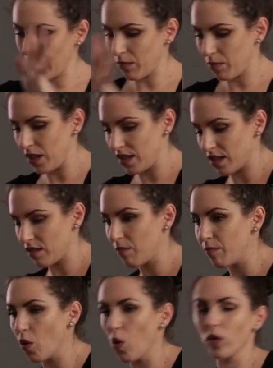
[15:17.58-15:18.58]
pieces
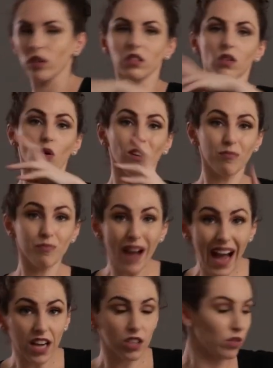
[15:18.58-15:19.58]
of board or
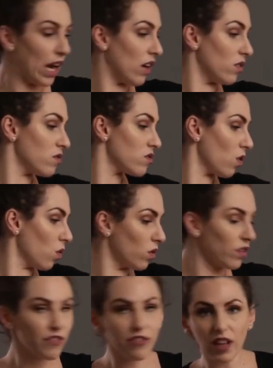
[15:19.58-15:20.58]
backgrounds
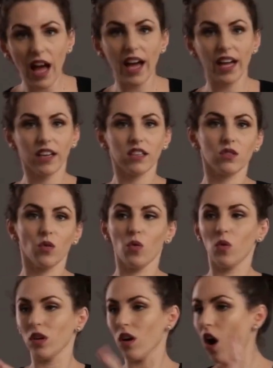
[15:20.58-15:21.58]
or flags
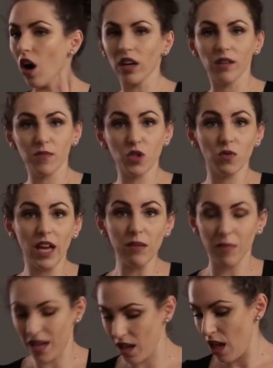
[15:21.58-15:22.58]
or arms, you
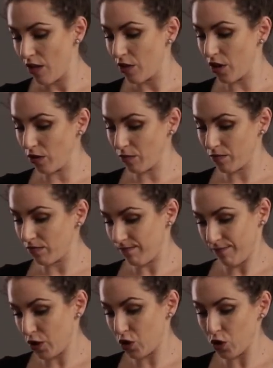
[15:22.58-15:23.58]
name it, they're
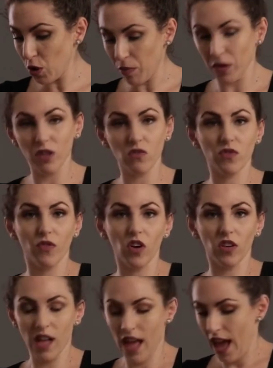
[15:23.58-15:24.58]
super
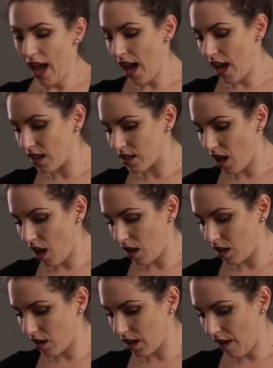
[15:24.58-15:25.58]
useful, and
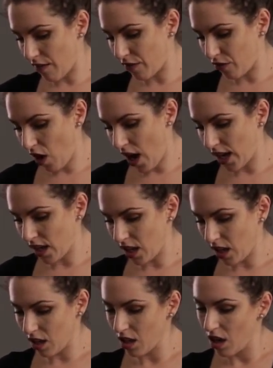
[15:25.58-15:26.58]
they have a
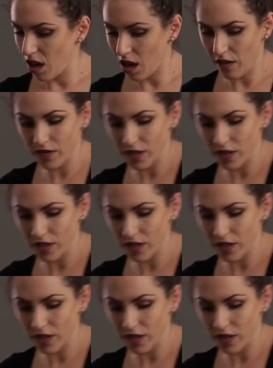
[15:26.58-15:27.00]
variety of